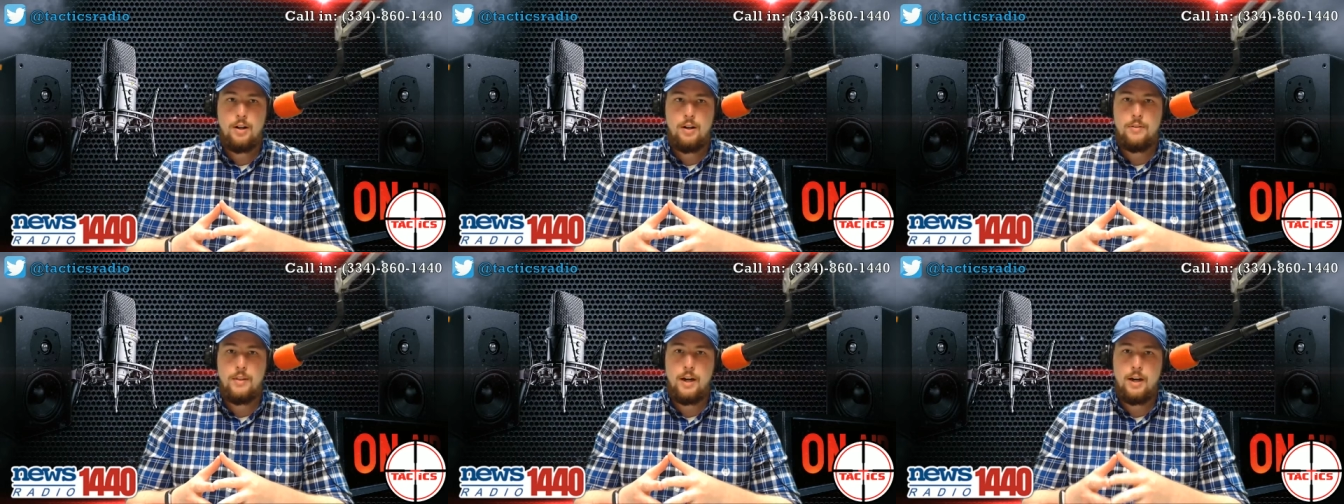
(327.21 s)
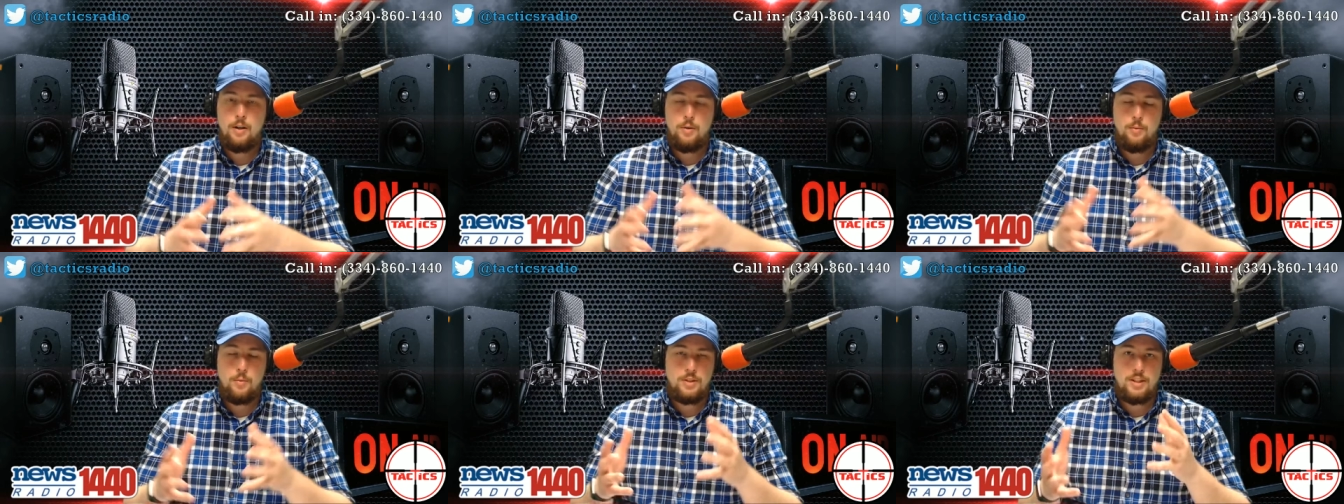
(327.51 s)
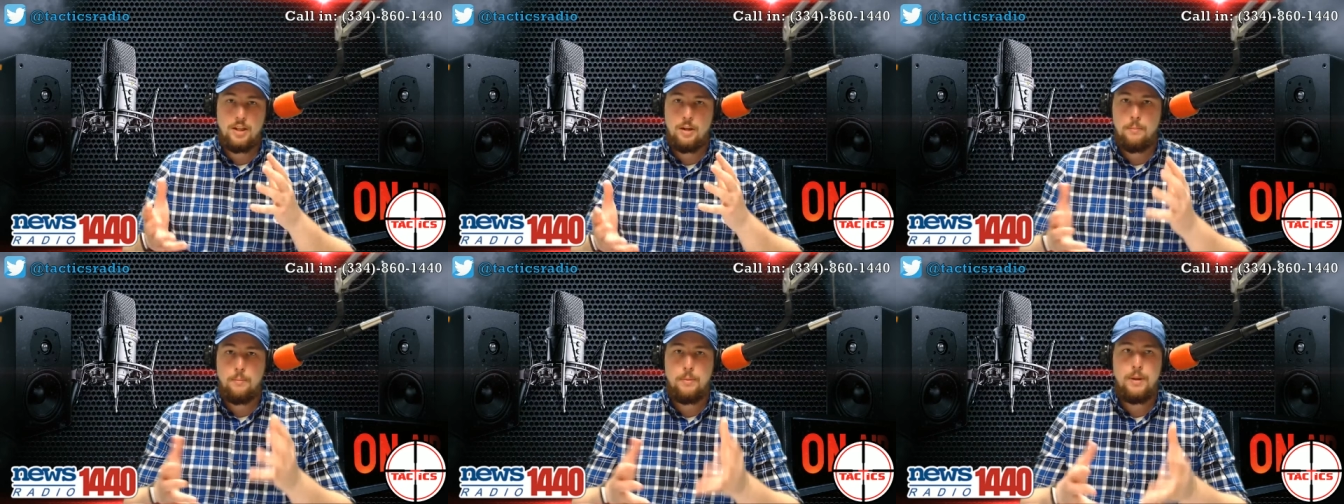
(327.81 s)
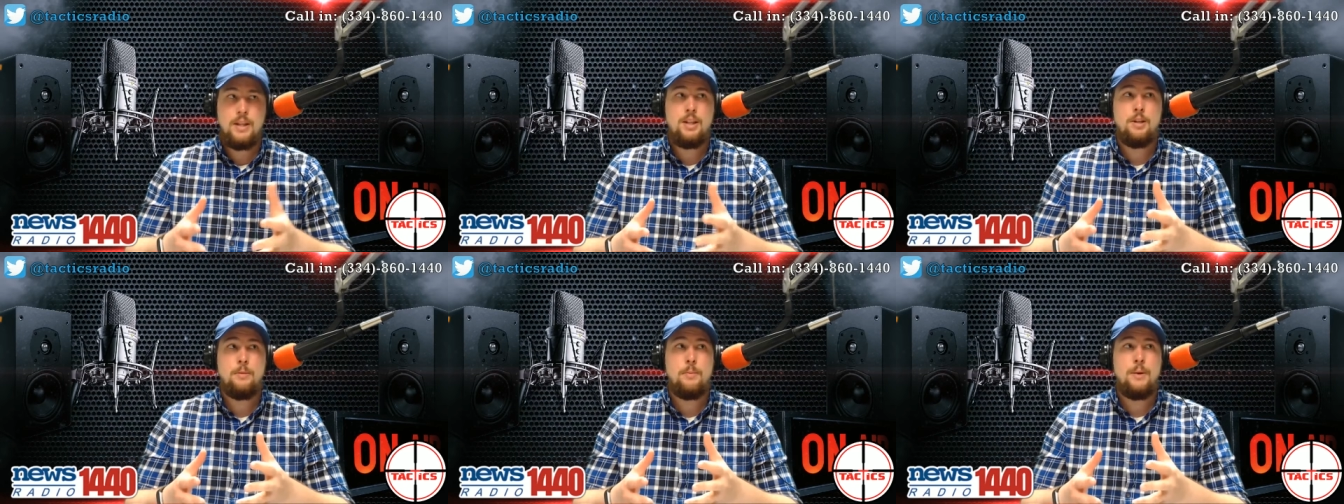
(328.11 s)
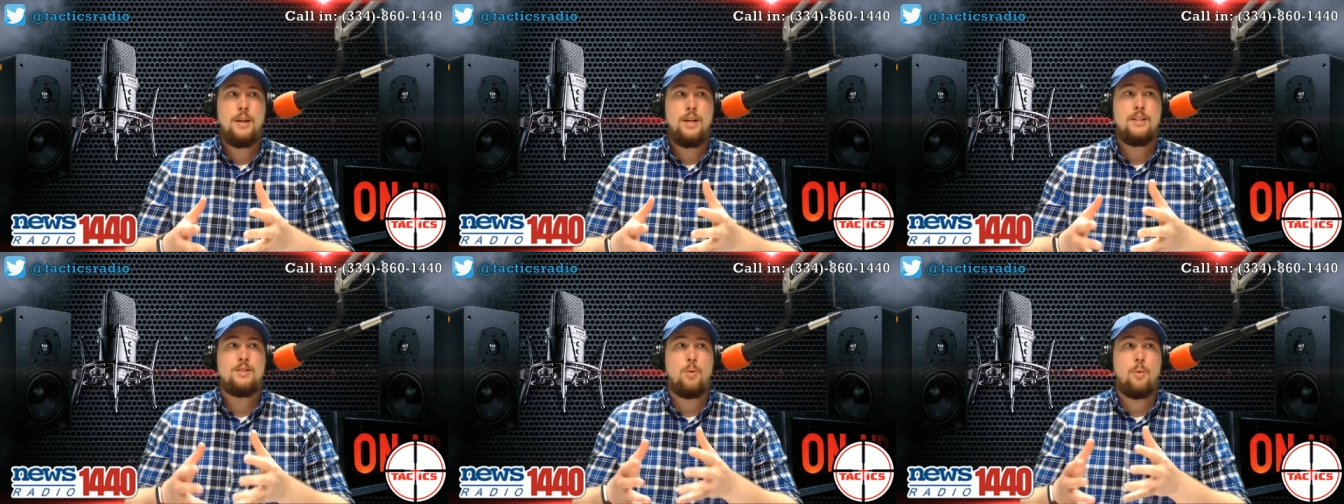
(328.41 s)
that it was an opinion
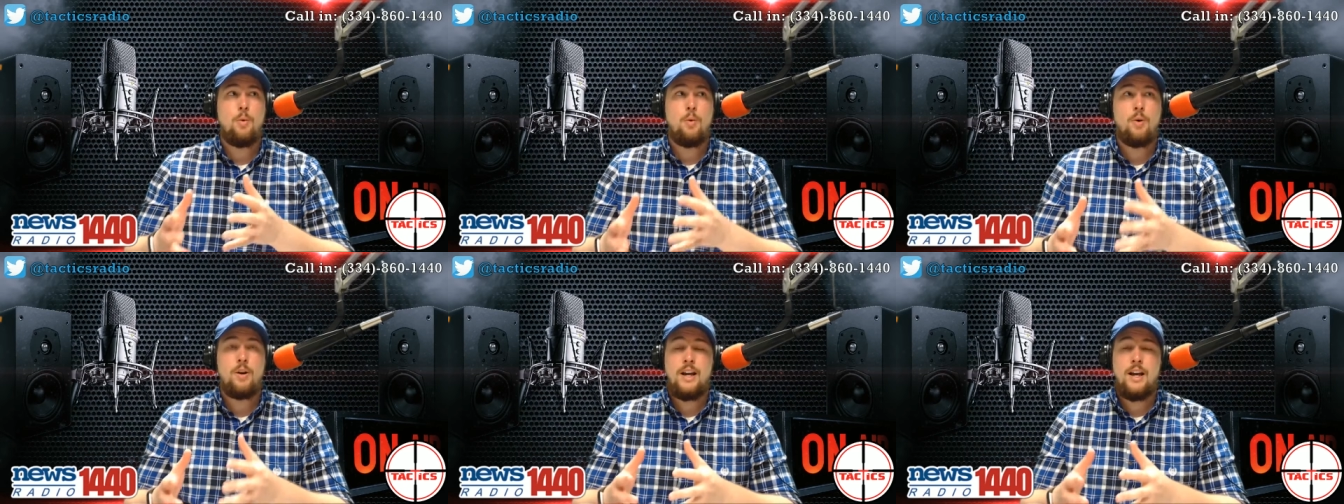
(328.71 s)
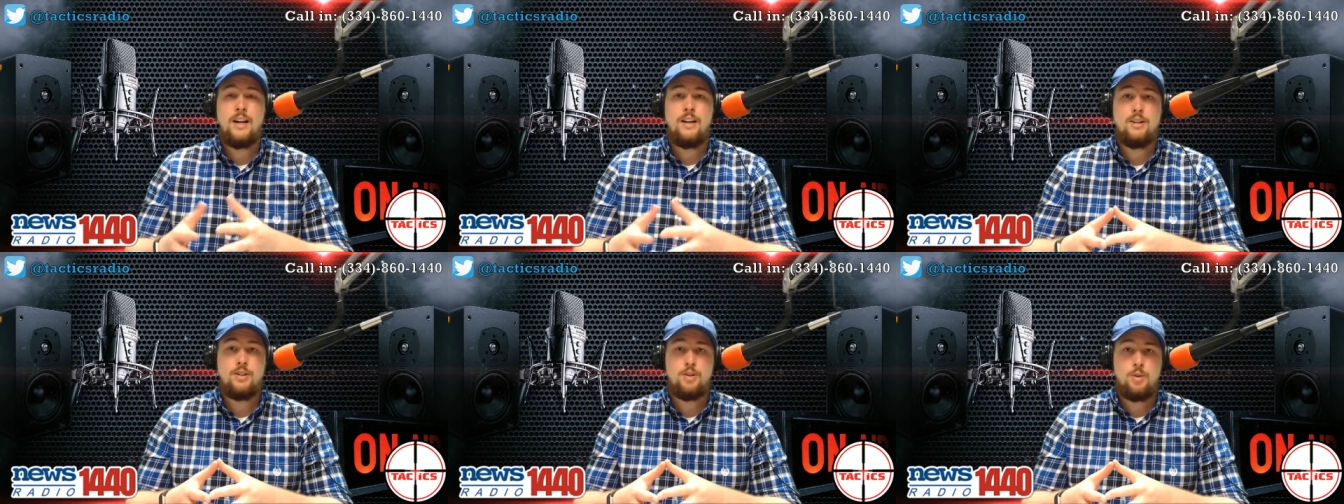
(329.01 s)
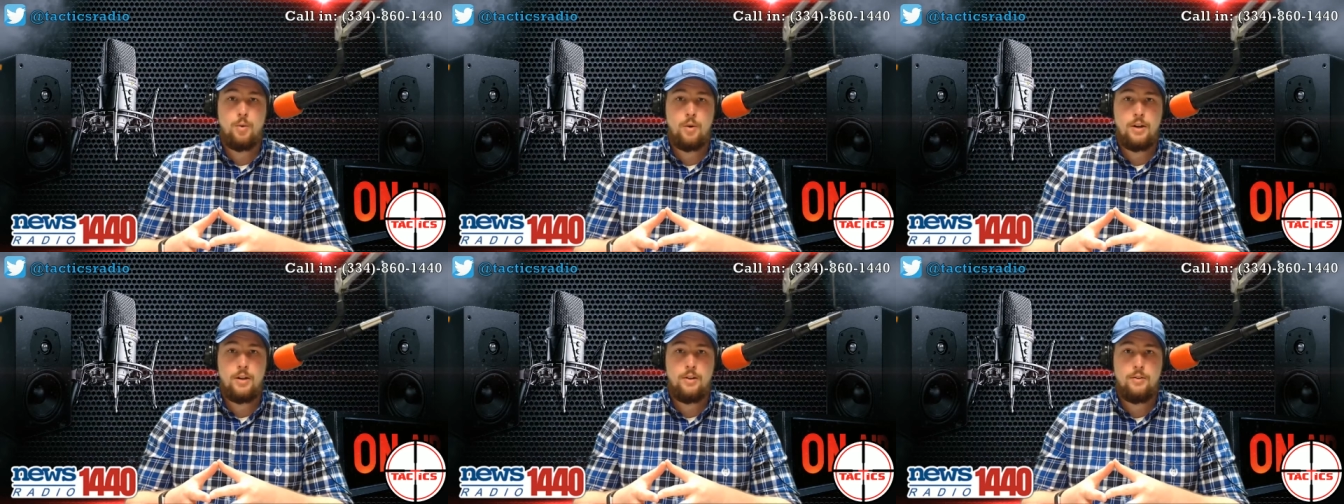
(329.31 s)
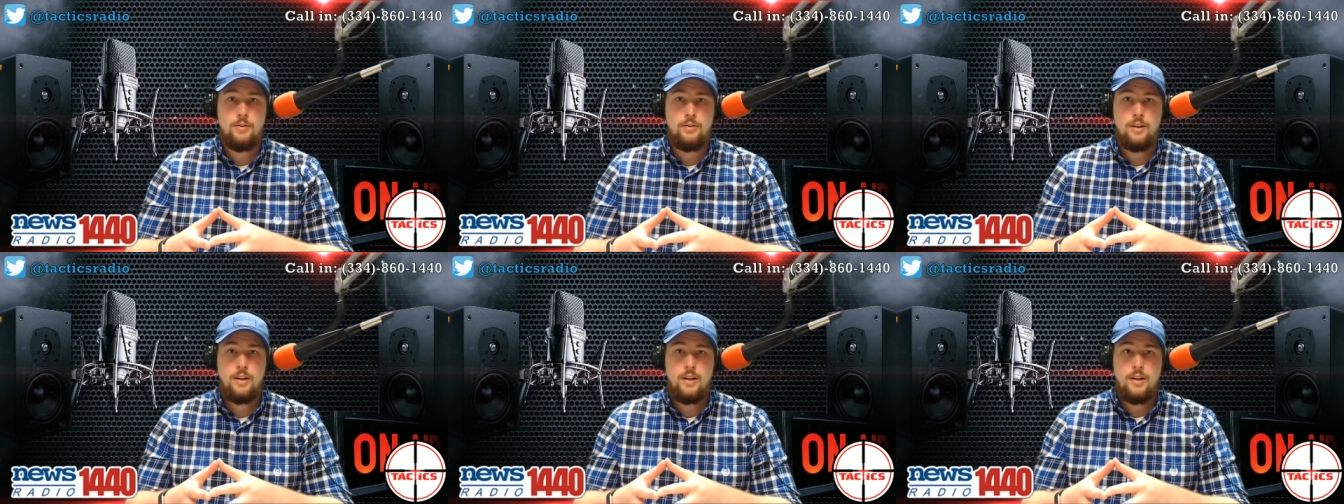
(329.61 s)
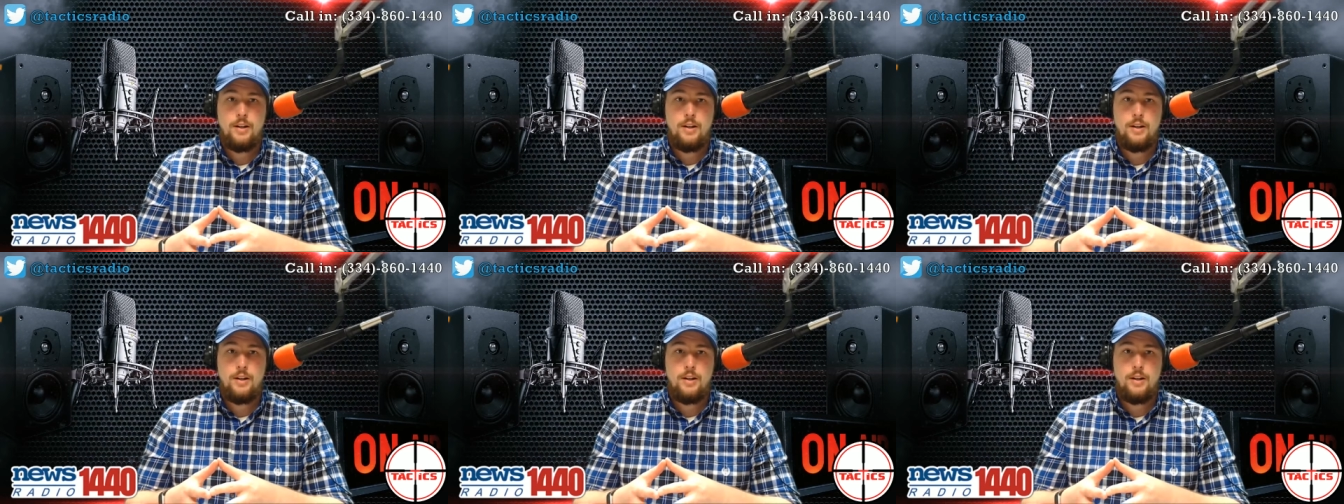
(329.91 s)
piece or an editorial.